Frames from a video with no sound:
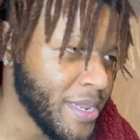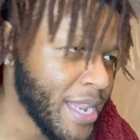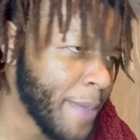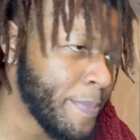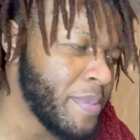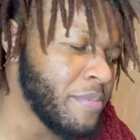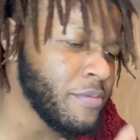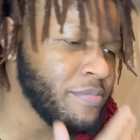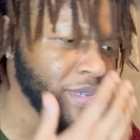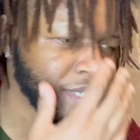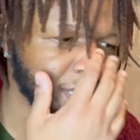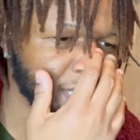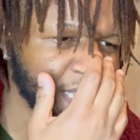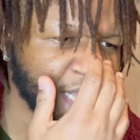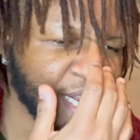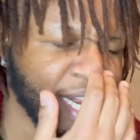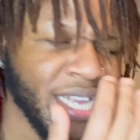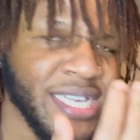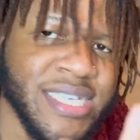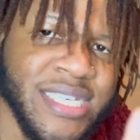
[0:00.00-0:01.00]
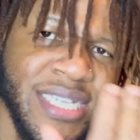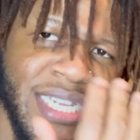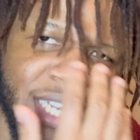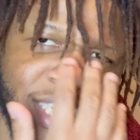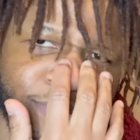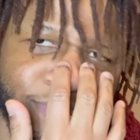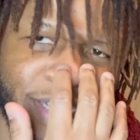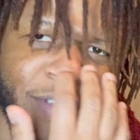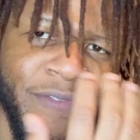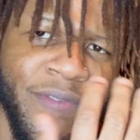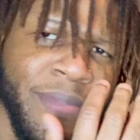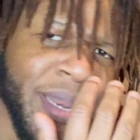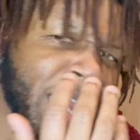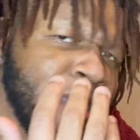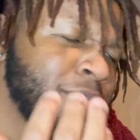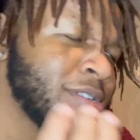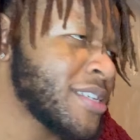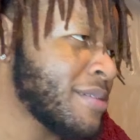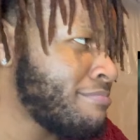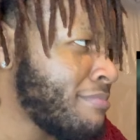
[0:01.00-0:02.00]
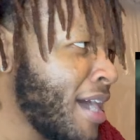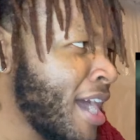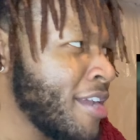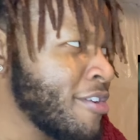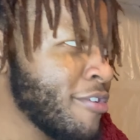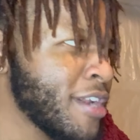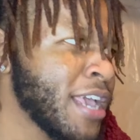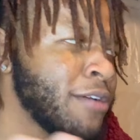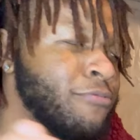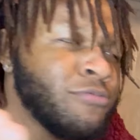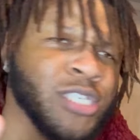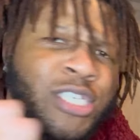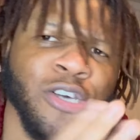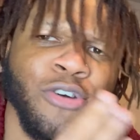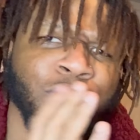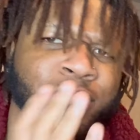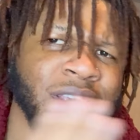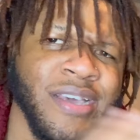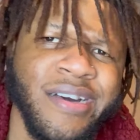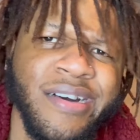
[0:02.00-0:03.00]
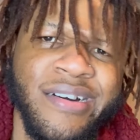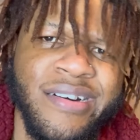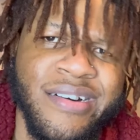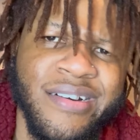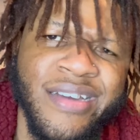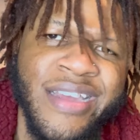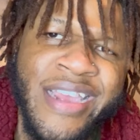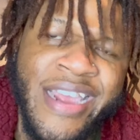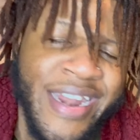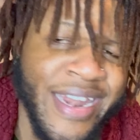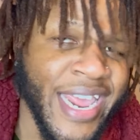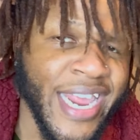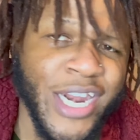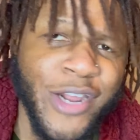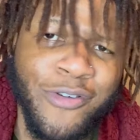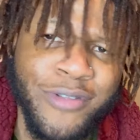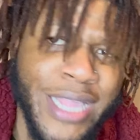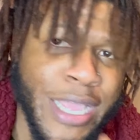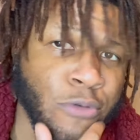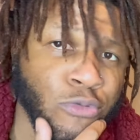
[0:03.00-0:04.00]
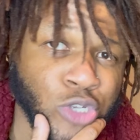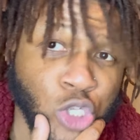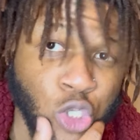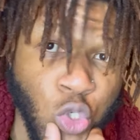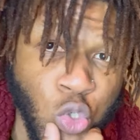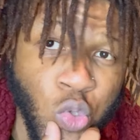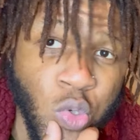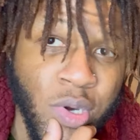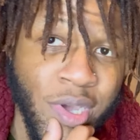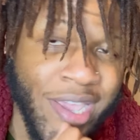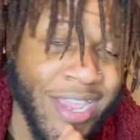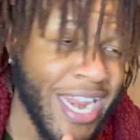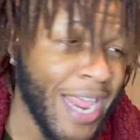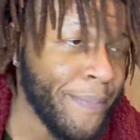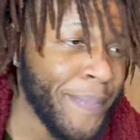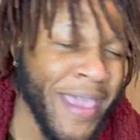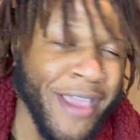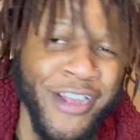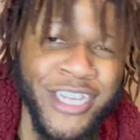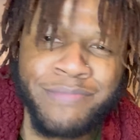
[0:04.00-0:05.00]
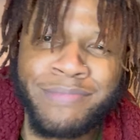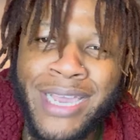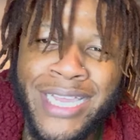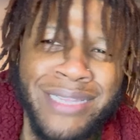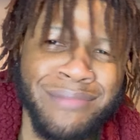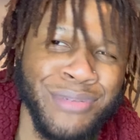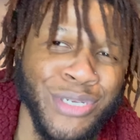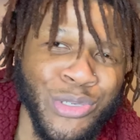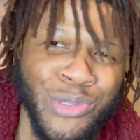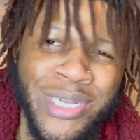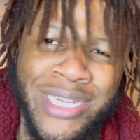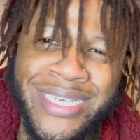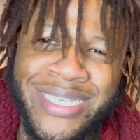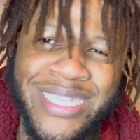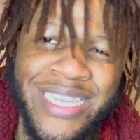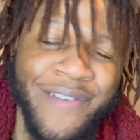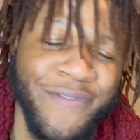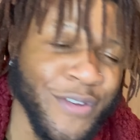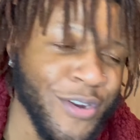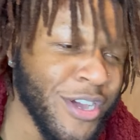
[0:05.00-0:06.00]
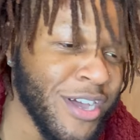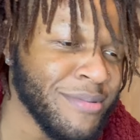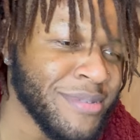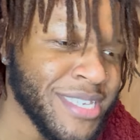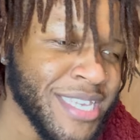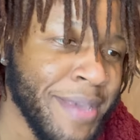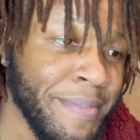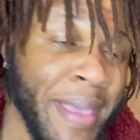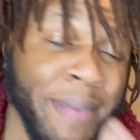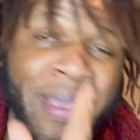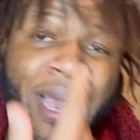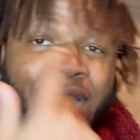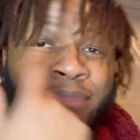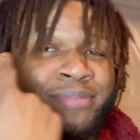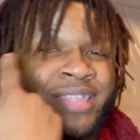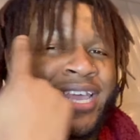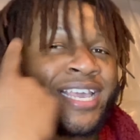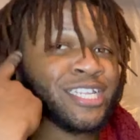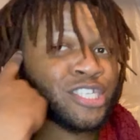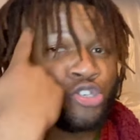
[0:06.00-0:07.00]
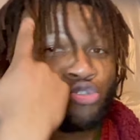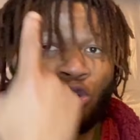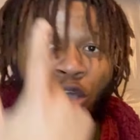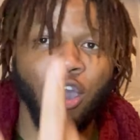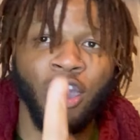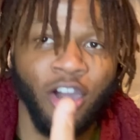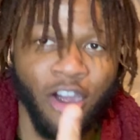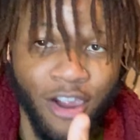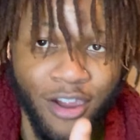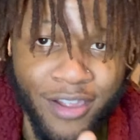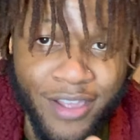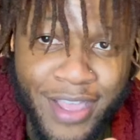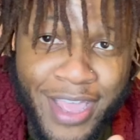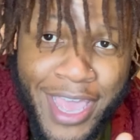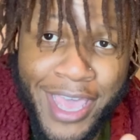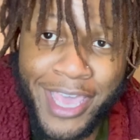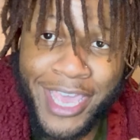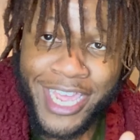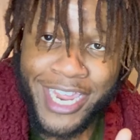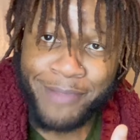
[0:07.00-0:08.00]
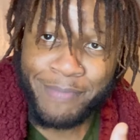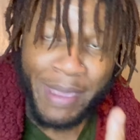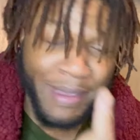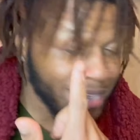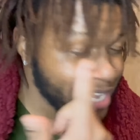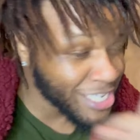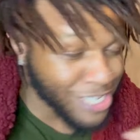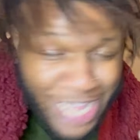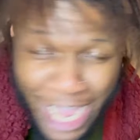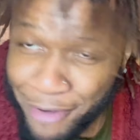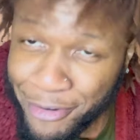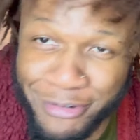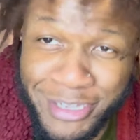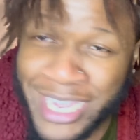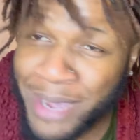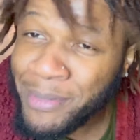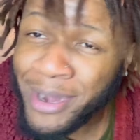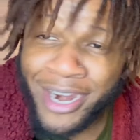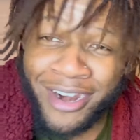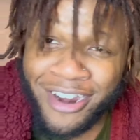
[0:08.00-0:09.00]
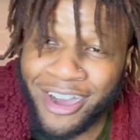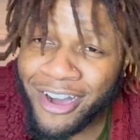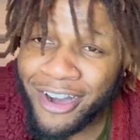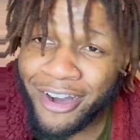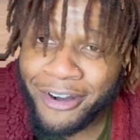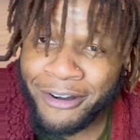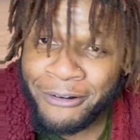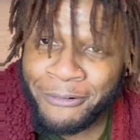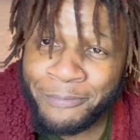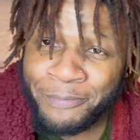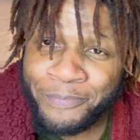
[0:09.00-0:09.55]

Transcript: Like, people be saying they snitched, but for me, they was a minor. They was so young, they didn't know what they was doing, and their parents made them do little stuff, you know what I'm saying? Maybe I'm thinking too hard. Maybe that's not who you talking about at all.